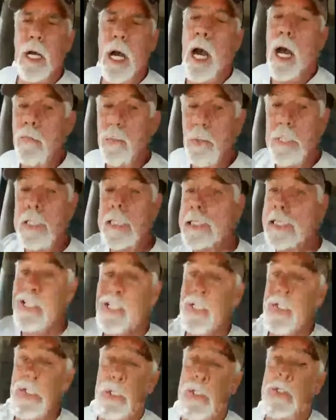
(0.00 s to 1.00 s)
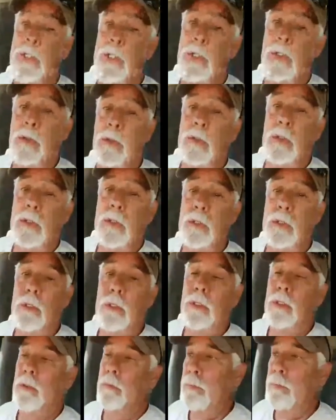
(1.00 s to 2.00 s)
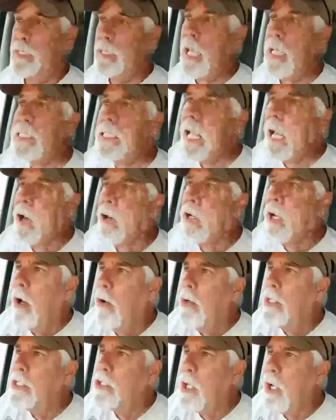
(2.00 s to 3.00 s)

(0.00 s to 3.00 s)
I will listen to you. But that's how it always